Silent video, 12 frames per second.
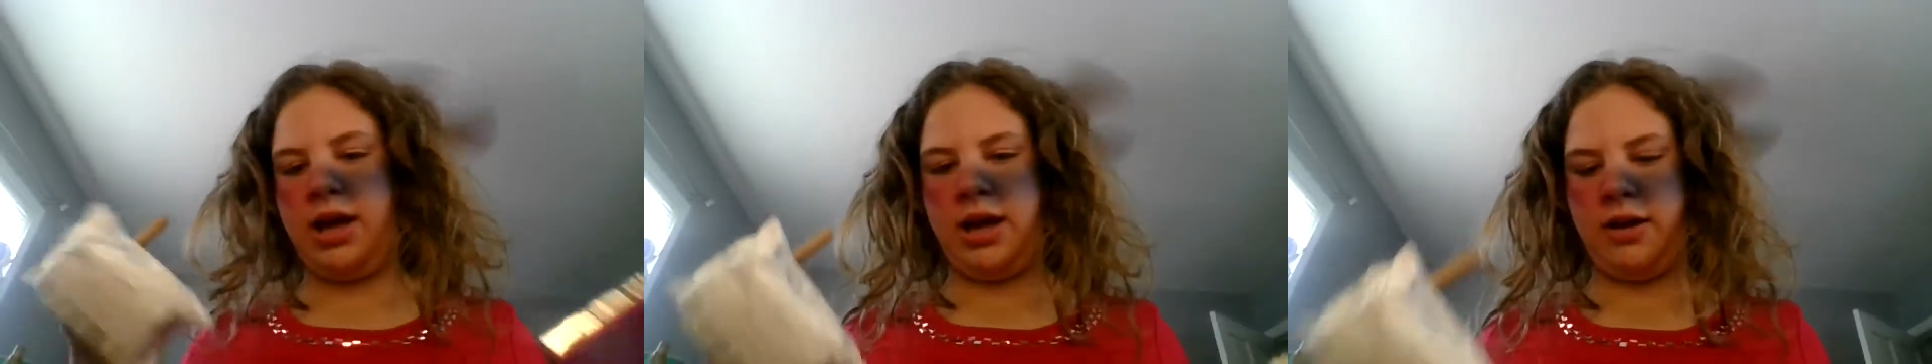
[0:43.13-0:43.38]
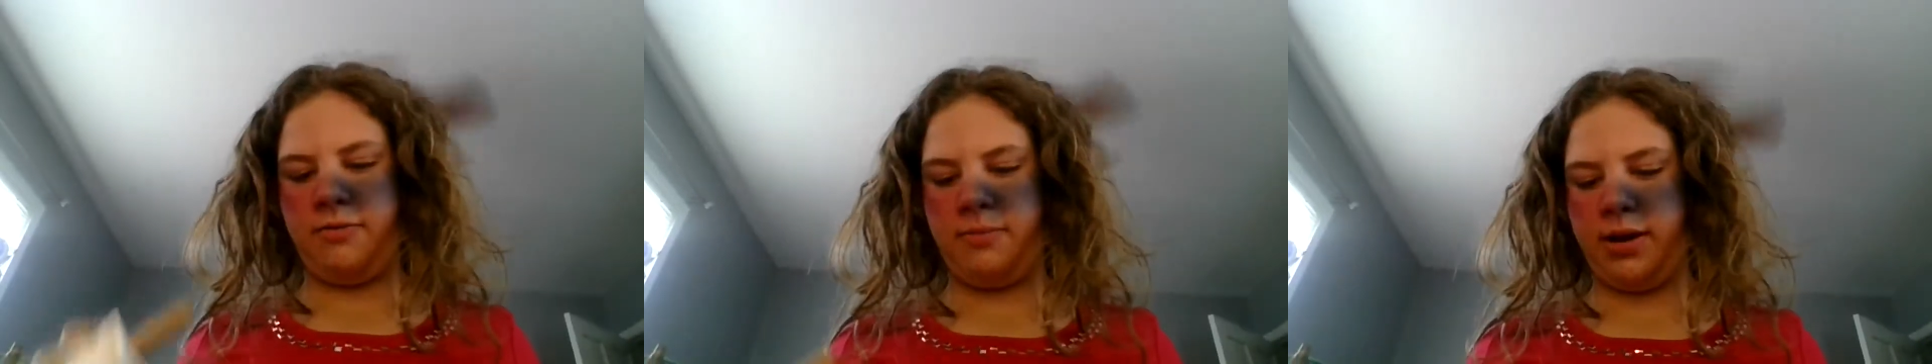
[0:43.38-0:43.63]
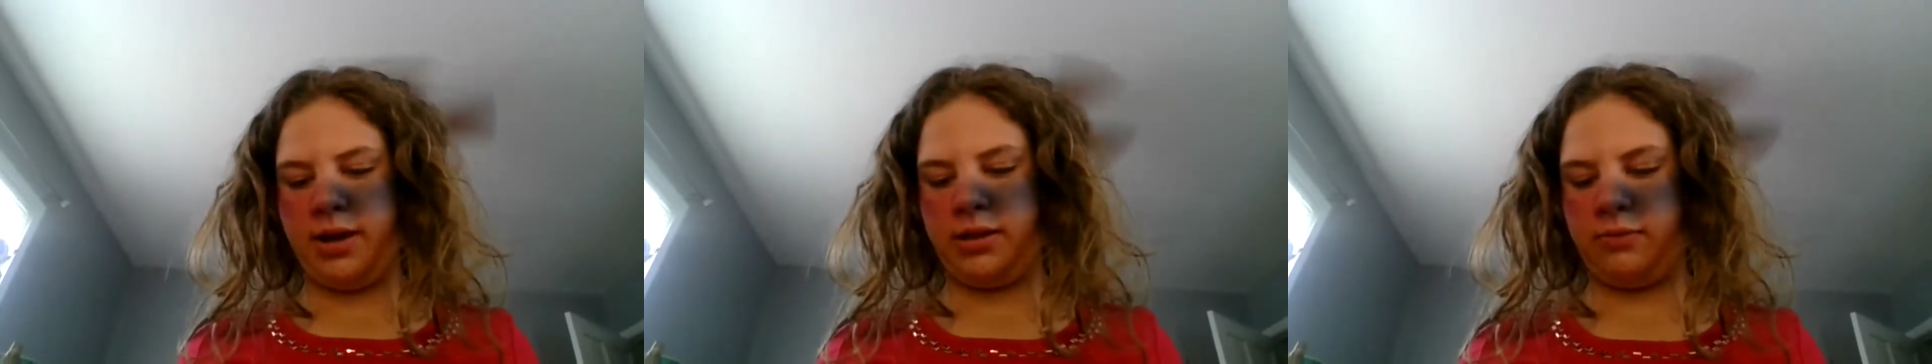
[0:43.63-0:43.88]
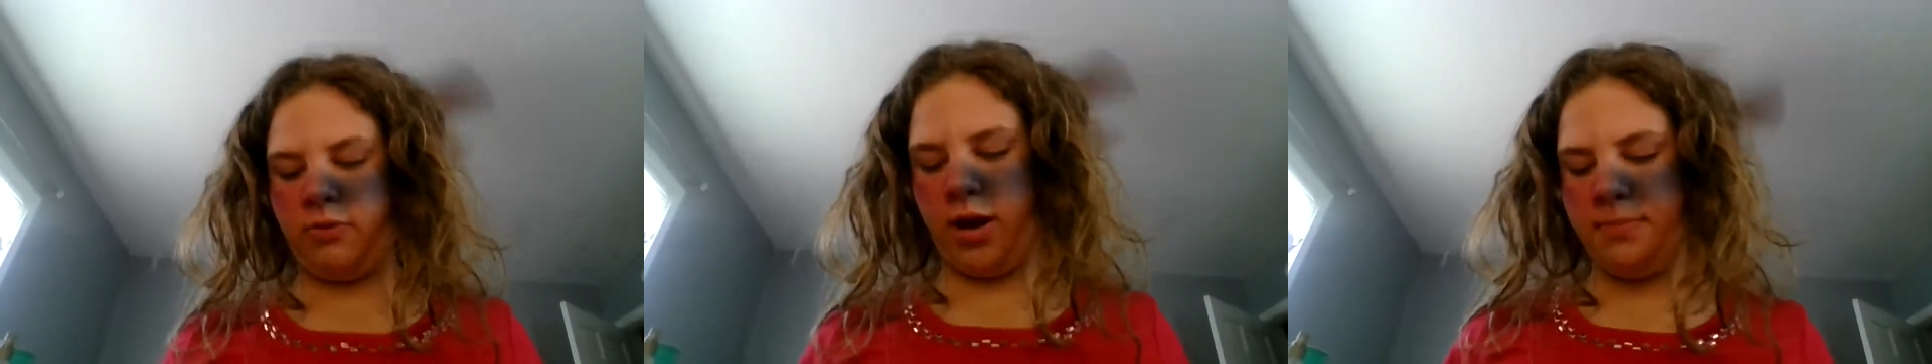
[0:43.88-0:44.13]
I have my
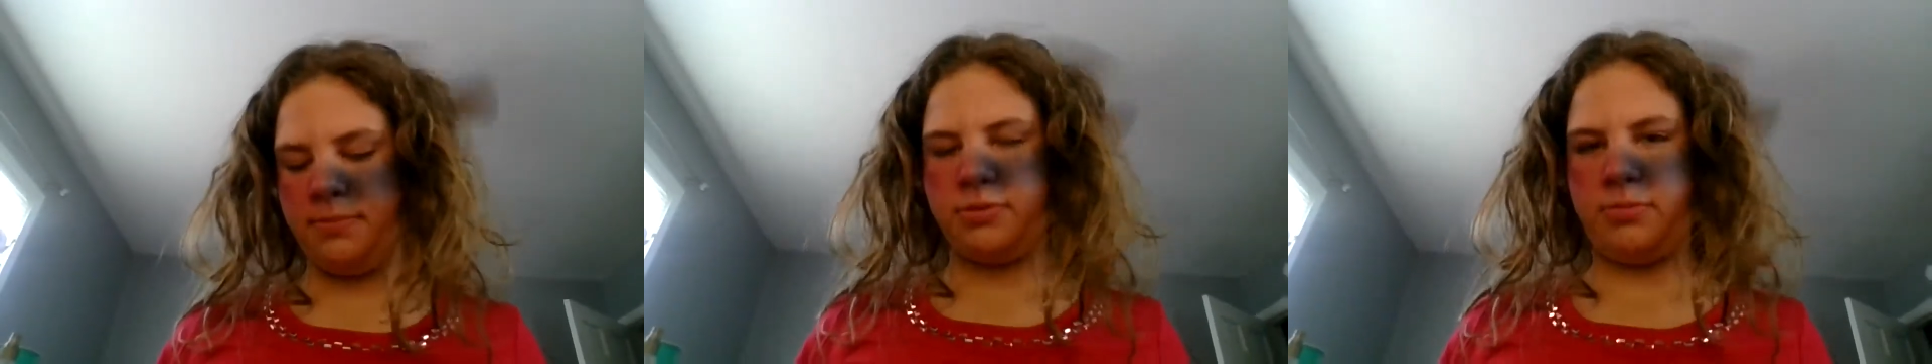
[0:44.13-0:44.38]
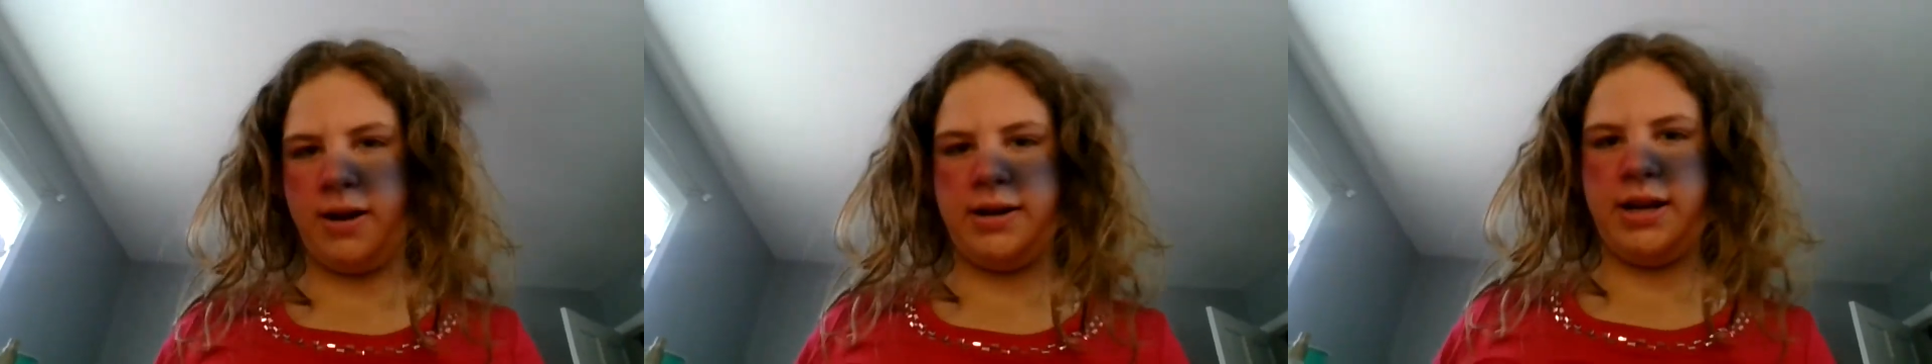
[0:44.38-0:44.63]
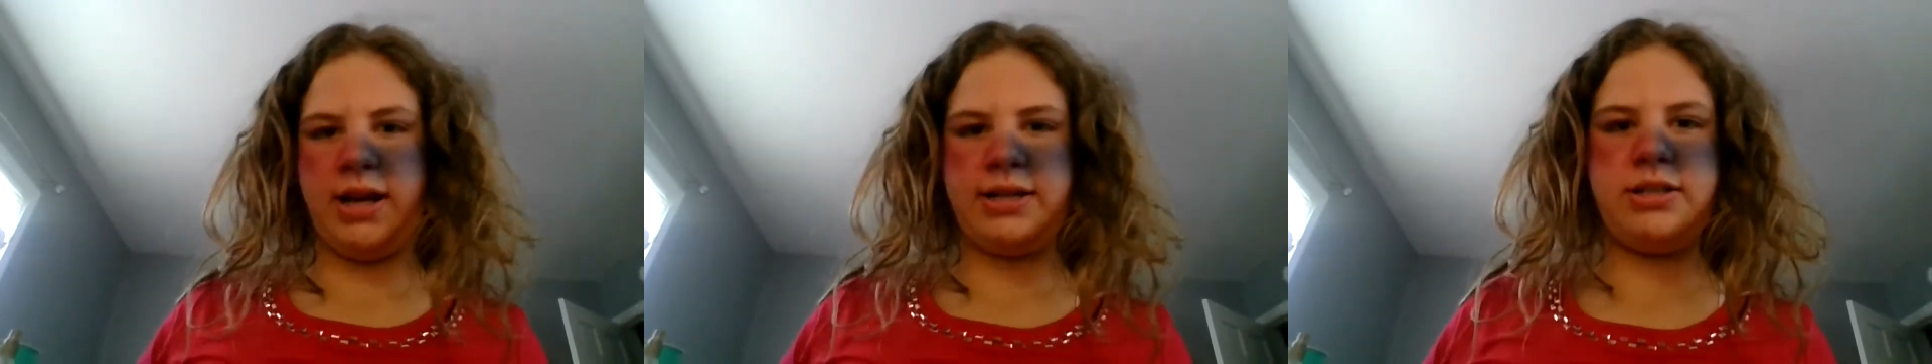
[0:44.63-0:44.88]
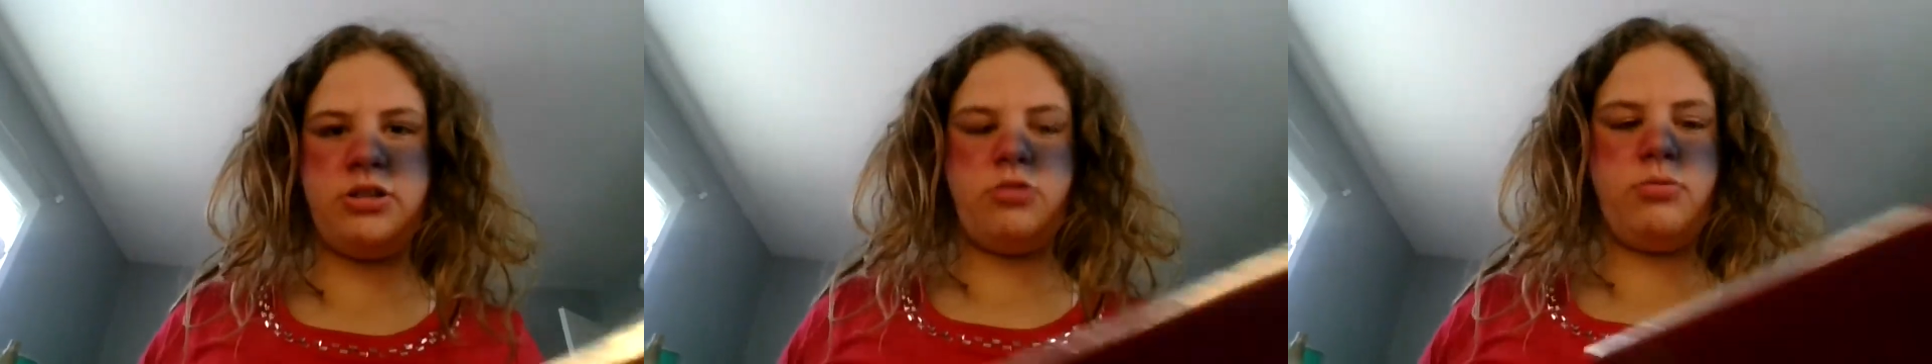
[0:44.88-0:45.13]
wipes right next to